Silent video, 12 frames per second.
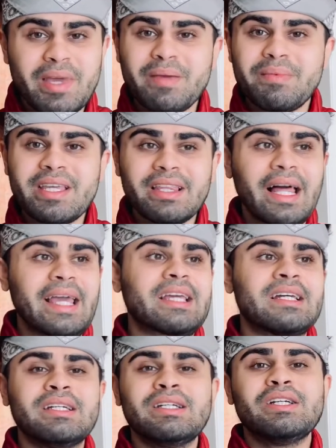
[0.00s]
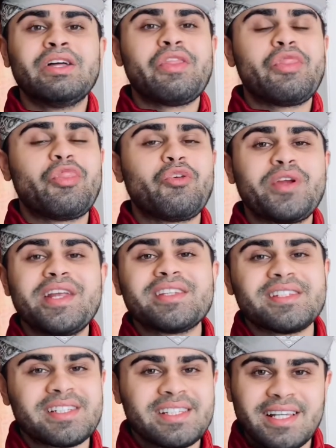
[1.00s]
Maybe like three
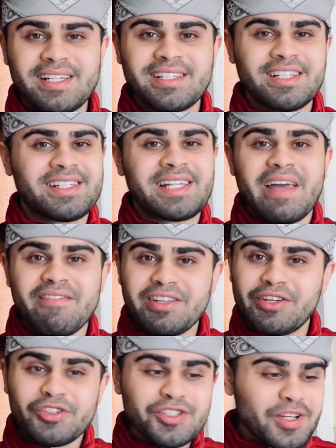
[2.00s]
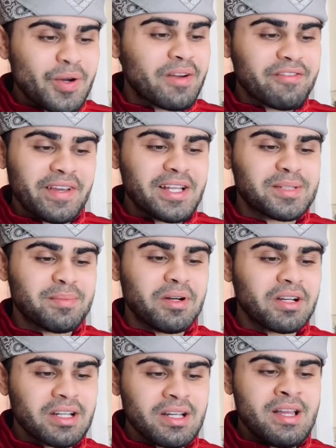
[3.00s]
to six to seven years ago on
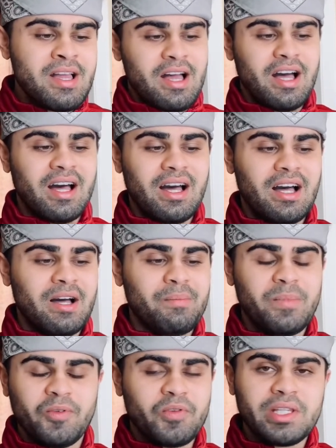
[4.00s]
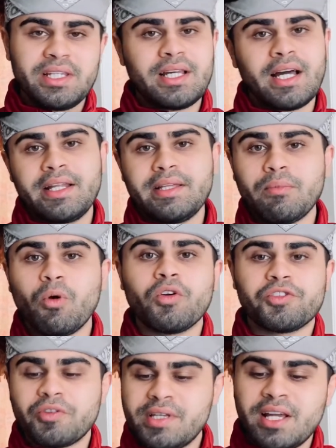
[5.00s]
Facebook, uh, but really not anymore.
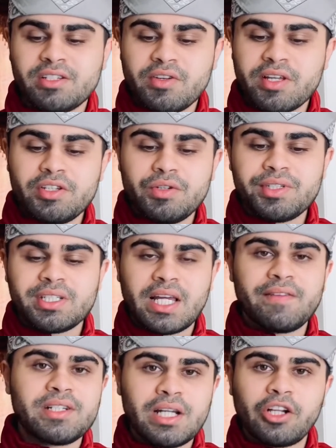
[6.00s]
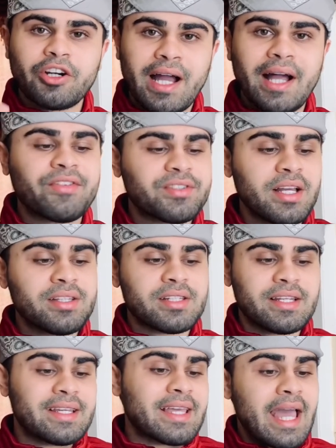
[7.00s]
So yes, you can do $7 ad sets
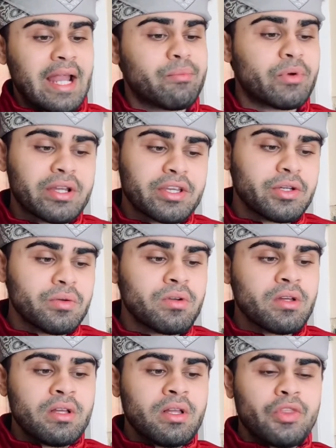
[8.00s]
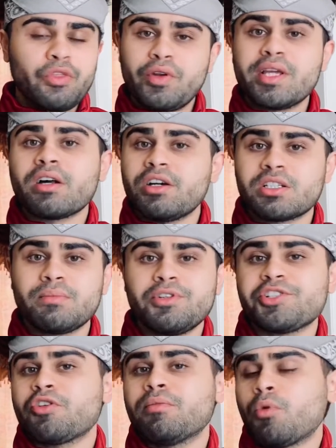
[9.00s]
and it can bring you three
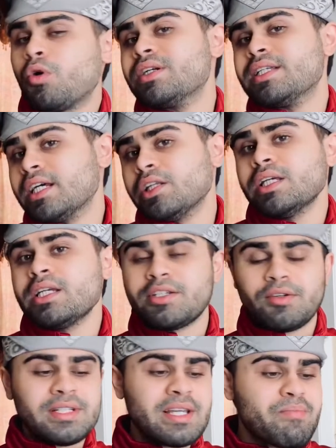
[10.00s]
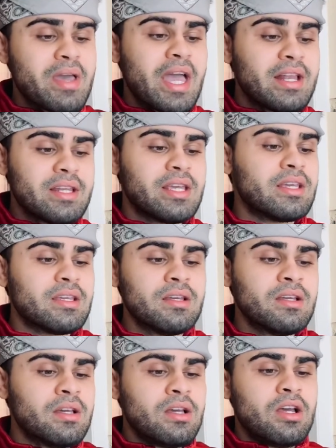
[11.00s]
customers or more daily, you know,
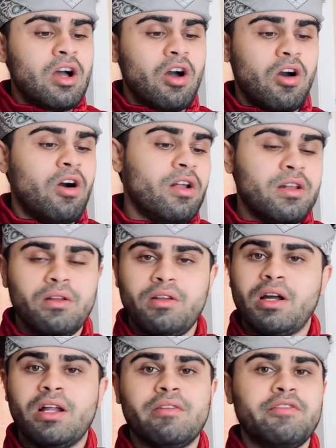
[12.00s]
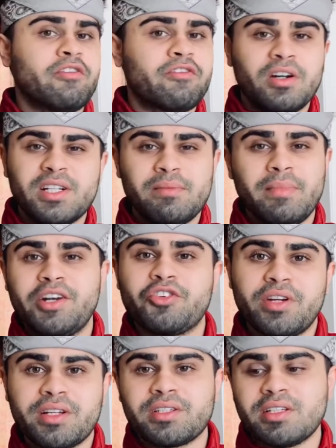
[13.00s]
depending on kind of your front end
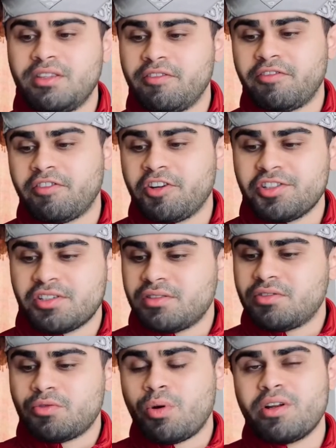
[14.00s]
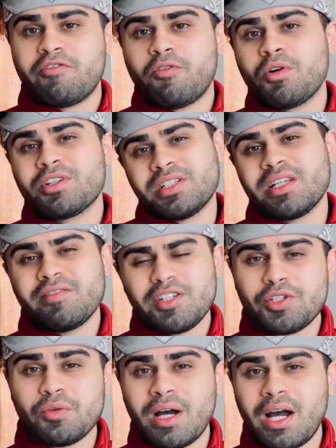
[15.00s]
metrics in the first 24 to
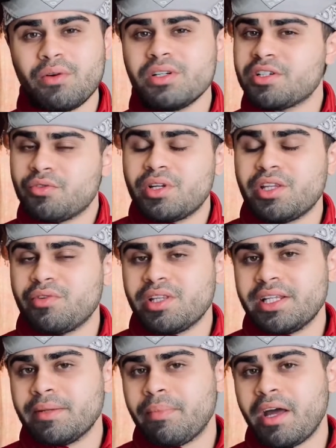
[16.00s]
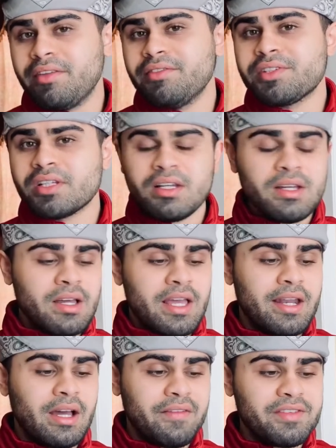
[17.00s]
72 hours. It really, really depends.
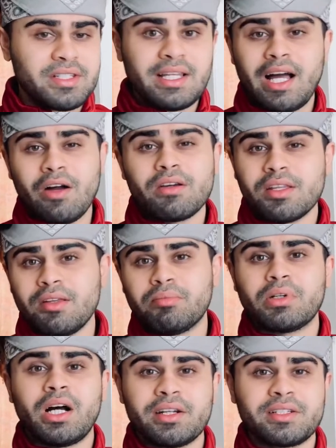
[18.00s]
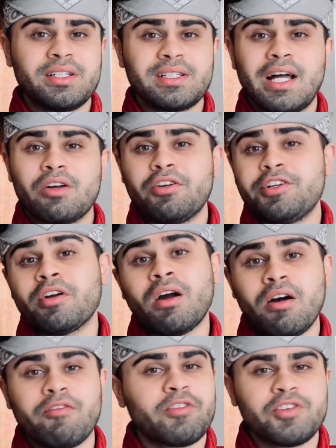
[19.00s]
And obviously how good the product is, how good your
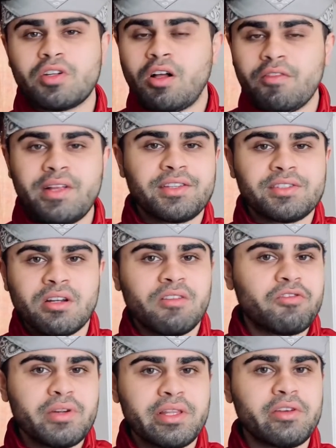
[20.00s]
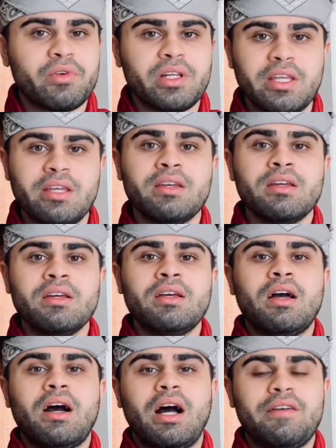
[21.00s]
offer is, all that stuff really, really
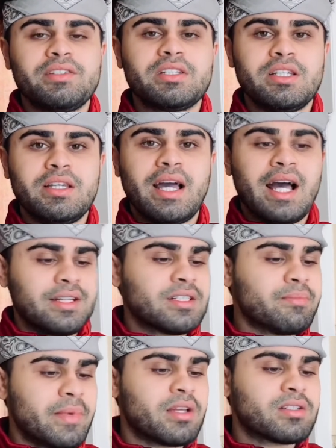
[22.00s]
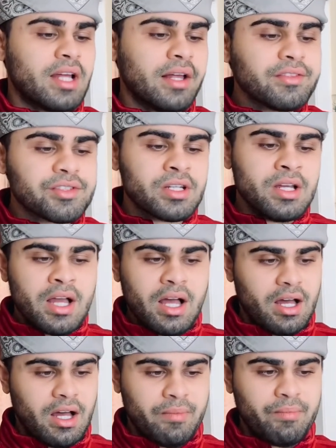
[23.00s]
obviously has to make sense.
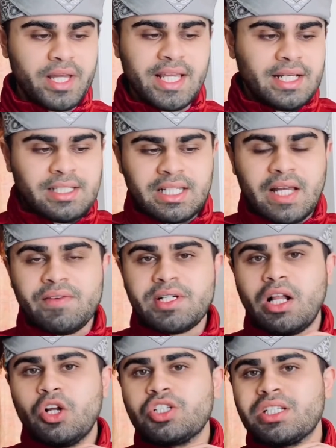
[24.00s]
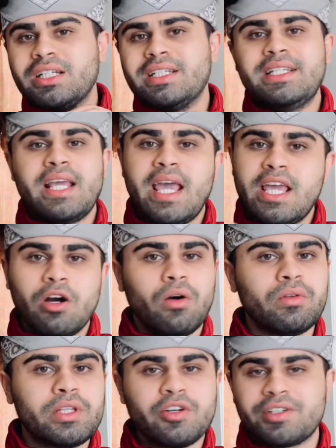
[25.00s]
Um, but yeah, $7 a day
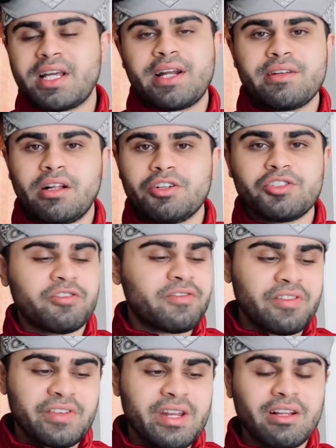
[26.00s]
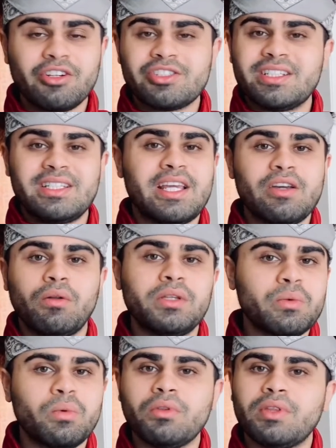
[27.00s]
only or $10 or $15 a day
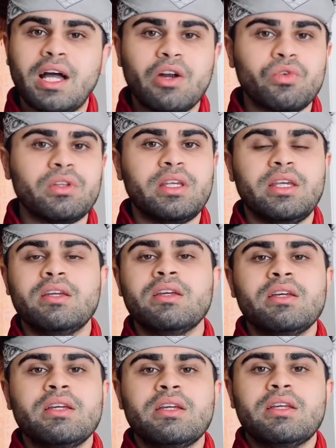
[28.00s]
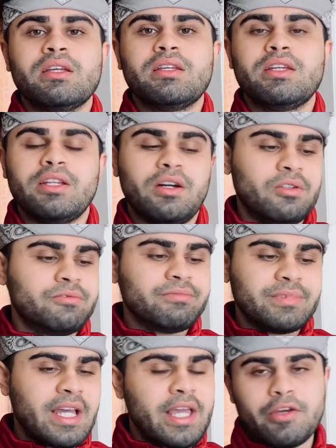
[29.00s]
only will not really, you know,
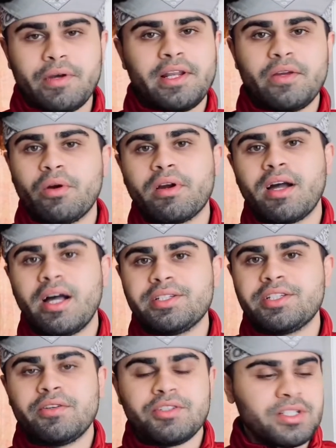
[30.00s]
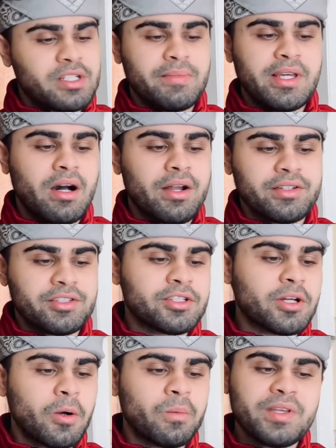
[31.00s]
get you anywhere guys, you know, just to be honest.
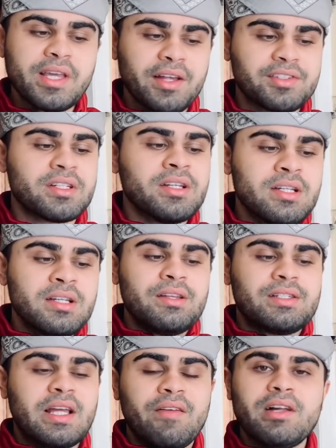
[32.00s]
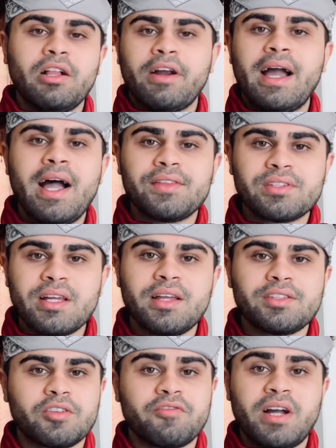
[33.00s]
So yes, $7 ad
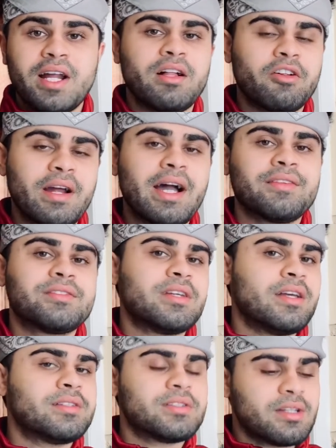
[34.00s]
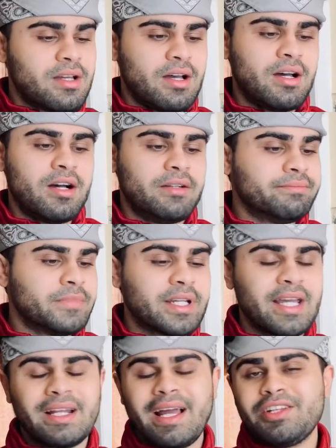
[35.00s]
sets or $5 ad sets. Um,
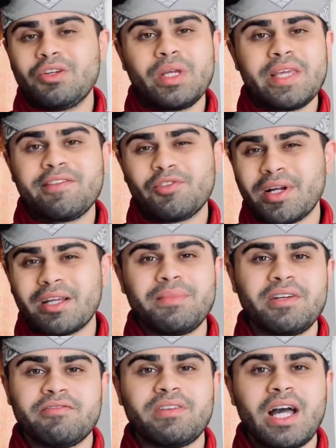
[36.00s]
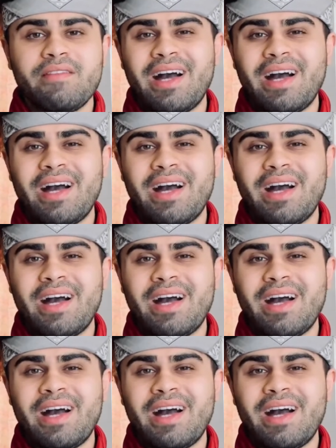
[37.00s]
again, I don't even recommend five.